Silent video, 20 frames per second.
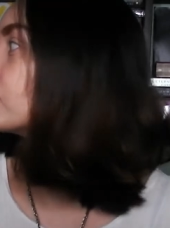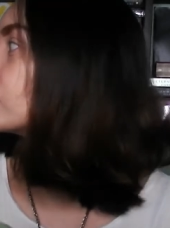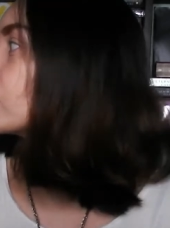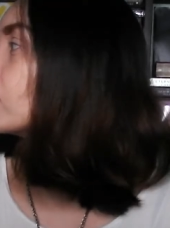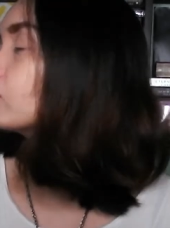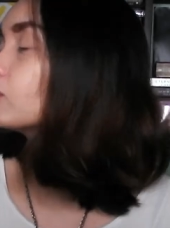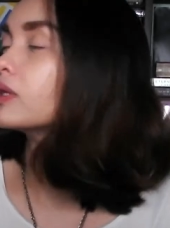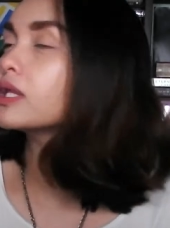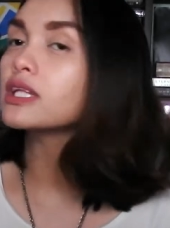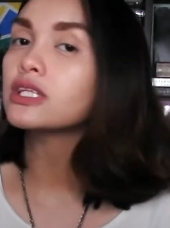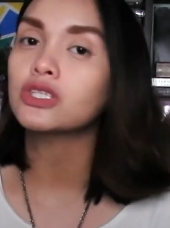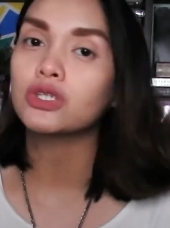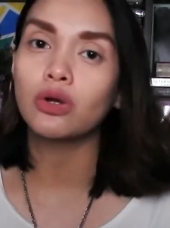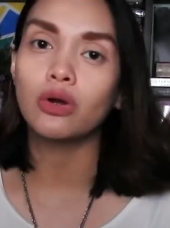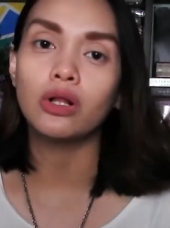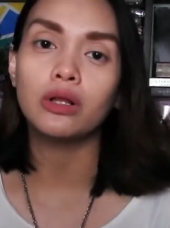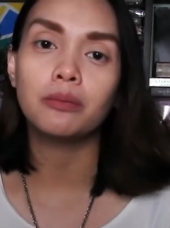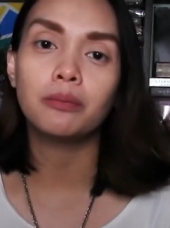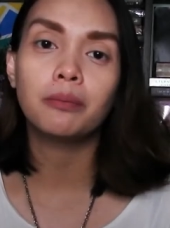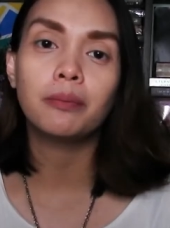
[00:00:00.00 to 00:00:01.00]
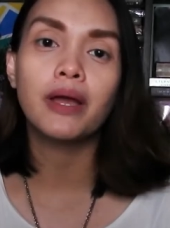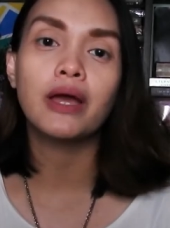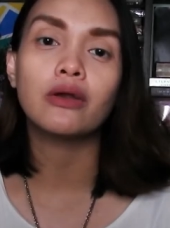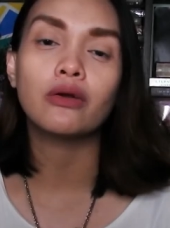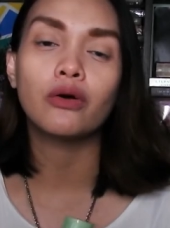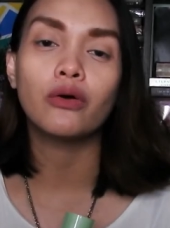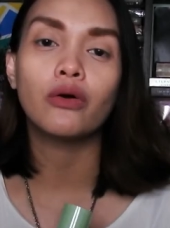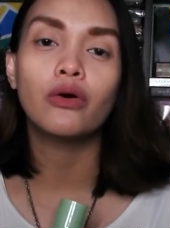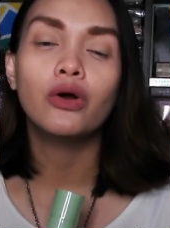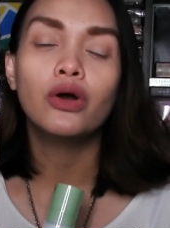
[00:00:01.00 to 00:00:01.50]
forgot what it's called.
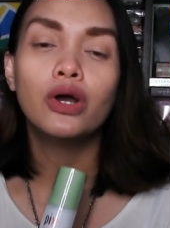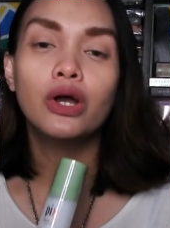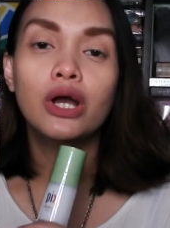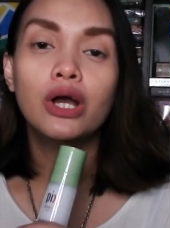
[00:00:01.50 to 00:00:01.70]
Pero,